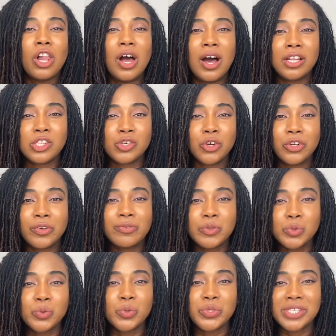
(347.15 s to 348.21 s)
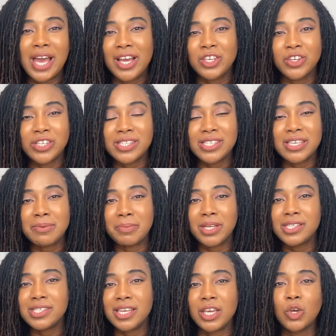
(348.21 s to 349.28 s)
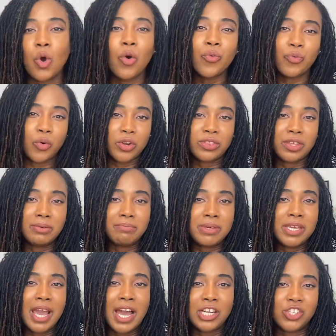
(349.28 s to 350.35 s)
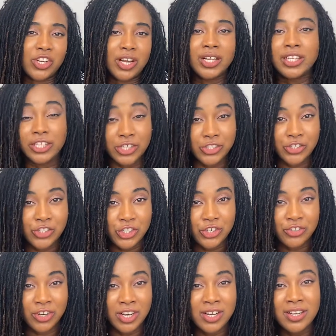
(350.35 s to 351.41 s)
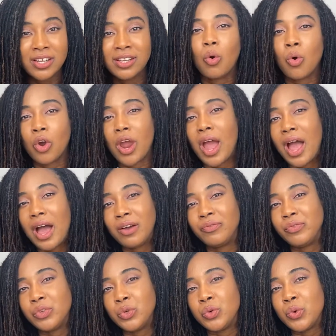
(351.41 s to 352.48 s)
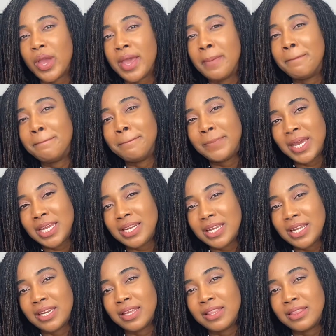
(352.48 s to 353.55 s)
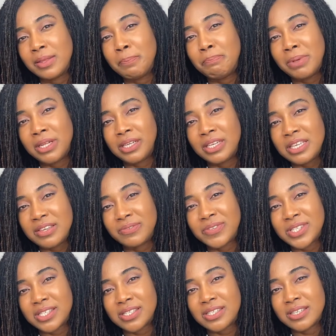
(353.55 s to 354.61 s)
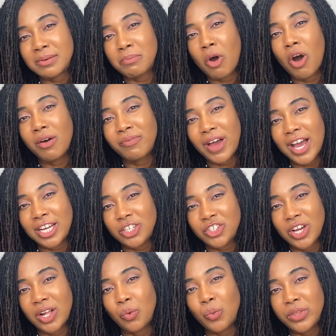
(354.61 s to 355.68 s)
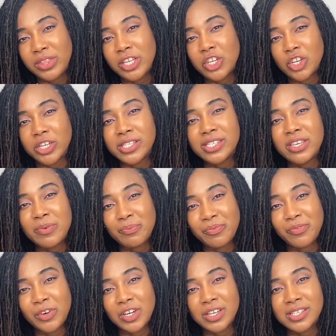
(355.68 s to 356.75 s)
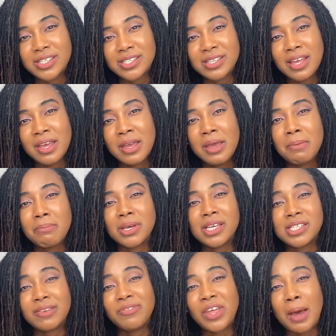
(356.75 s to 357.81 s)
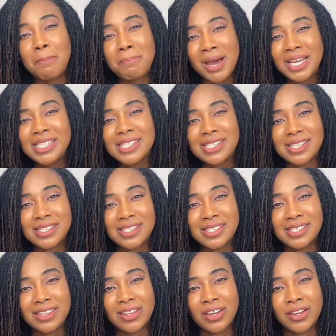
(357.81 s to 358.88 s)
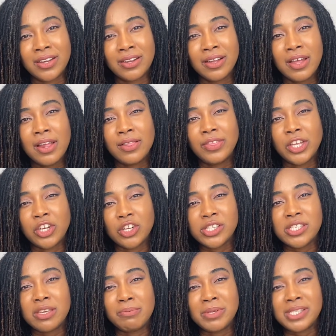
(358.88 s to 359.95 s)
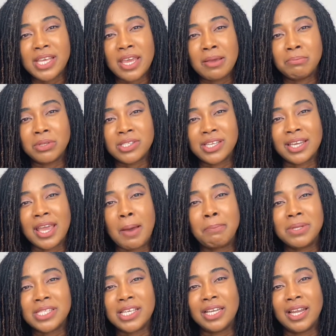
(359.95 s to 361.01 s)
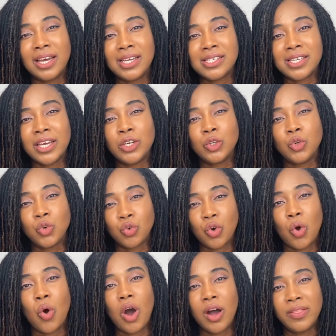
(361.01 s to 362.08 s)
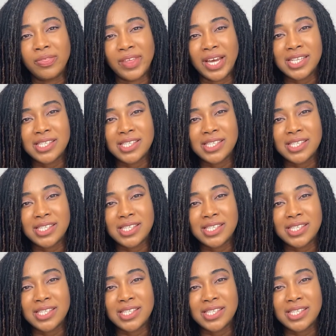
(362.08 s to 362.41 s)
a ton of tools at your team and say, go forth and be Agile, here's Jira? Or have you embedded the belief system of Agile within your team first? Because if that mindset is there, then your team is able to capitalize and grow on that